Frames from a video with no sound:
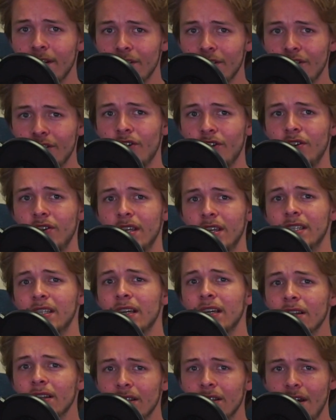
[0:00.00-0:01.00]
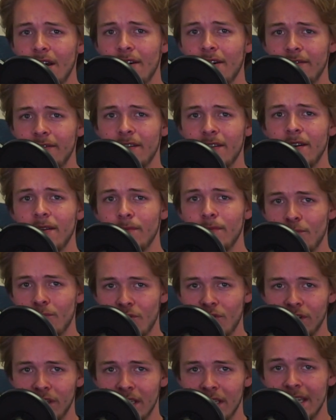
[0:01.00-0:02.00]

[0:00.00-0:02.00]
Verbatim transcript: goodness, to love mercy.